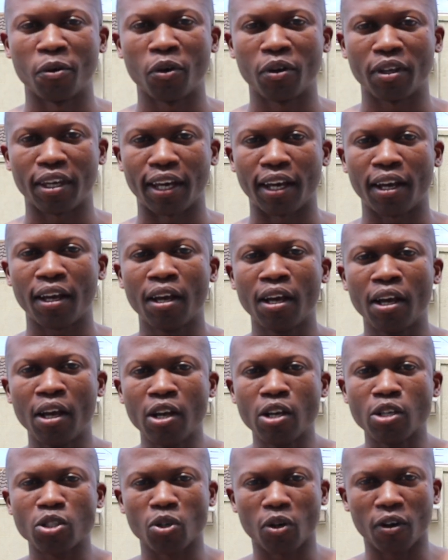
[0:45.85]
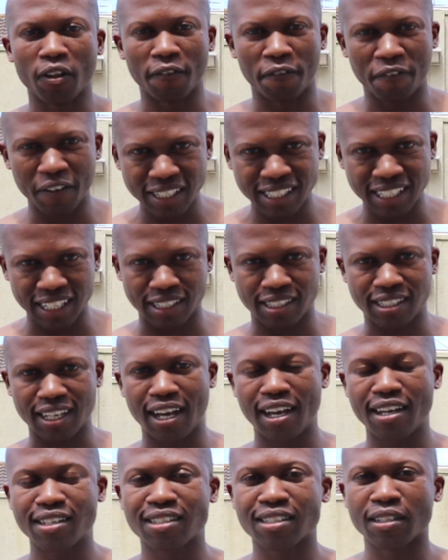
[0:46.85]
Okay, so the first
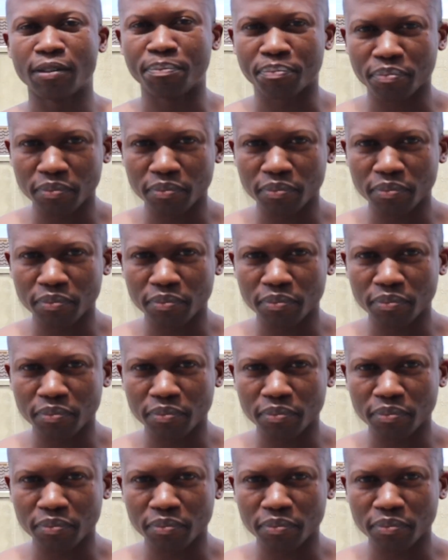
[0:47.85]
exercise